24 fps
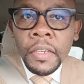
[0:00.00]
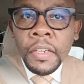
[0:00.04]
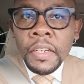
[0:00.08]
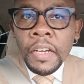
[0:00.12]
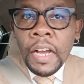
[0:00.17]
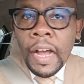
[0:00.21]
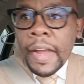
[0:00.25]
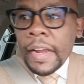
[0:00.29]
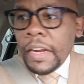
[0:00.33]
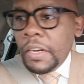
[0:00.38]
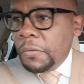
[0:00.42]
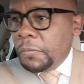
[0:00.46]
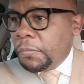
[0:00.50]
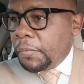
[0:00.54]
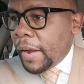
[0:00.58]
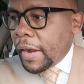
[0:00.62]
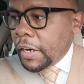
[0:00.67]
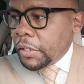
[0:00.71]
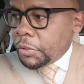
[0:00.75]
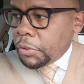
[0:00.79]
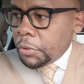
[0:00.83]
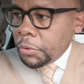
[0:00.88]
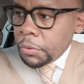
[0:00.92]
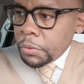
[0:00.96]
I
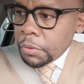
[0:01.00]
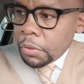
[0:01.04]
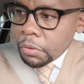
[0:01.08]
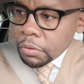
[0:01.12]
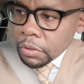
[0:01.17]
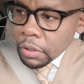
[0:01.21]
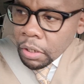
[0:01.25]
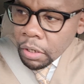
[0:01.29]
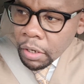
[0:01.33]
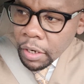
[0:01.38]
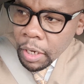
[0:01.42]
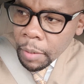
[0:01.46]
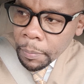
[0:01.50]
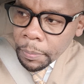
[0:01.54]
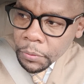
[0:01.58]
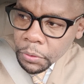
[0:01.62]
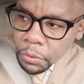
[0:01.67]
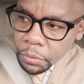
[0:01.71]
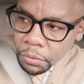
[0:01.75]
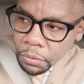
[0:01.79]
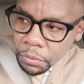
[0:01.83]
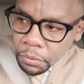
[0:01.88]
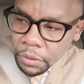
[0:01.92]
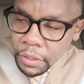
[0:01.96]
invite you on our
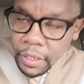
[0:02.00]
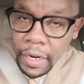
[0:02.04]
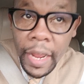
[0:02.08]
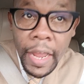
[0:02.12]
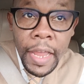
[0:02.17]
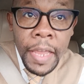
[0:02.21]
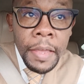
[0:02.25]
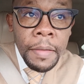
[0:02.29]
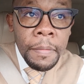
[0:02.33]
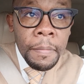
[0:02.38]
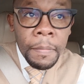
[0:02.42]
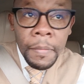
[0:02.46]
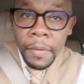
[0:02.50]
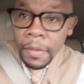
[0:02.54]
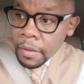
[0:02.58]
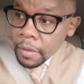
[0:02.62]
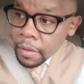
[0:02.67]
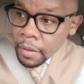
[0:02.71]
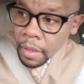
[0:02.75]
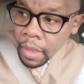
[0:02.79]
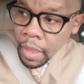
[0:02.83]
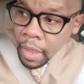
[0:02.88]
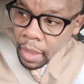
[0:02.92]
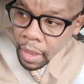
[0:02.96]
episode today,
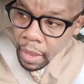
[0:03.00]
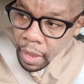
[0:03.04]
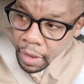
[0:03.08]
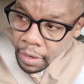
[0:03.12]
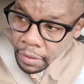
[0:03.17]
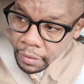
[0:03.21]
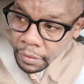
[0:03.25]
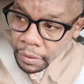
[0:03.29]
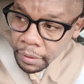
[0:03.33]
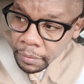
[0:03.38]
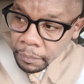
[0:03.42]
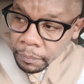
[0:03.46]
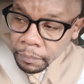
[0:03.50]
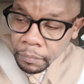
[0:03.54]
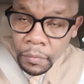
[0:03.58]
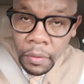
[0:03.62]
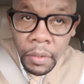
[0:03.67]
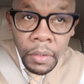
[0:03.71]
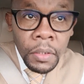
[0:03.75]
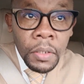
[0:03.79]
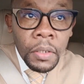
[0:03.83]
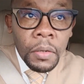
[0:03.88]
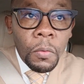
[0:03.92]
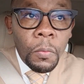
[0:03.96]
and
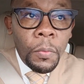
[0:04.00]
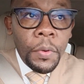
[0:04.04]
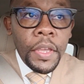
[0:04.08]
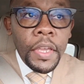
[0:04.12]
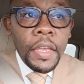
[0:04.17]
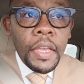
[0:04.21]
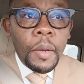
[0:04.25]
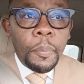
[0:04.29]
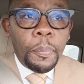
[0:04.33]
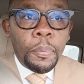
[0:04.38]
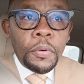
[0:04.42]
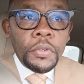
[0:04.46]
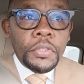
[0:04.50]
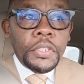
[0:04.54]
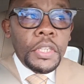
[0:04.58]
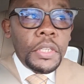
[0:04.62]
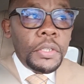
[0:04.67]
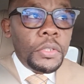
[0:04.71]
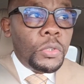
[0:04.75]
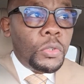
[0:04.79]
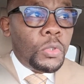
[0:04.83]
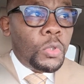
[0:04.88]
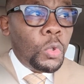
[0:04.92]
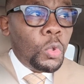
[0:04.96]
we are
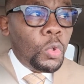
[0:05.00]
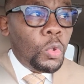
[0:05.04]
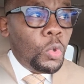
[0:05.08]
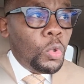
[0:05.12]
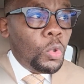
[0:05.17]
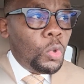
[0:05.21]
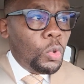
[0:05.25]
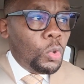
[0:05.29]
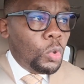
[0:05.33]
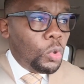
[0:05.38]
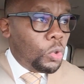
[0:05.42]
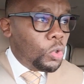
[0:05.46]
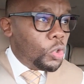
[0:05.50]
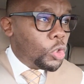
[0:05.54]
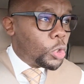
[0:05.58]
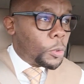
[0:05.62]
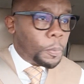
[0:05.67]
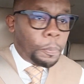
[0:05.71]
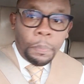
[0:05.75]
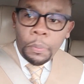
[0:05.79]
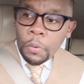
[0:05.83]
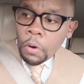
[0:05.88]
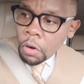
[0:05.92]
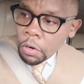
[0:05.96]
putting to
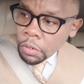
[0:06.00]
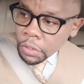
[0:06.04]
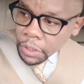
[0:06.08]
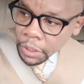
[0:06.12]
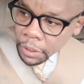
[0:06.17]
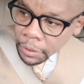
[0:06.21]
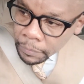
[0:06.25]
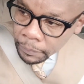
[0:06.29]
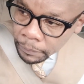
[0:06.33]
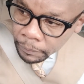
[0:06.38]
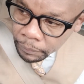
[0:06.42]
sport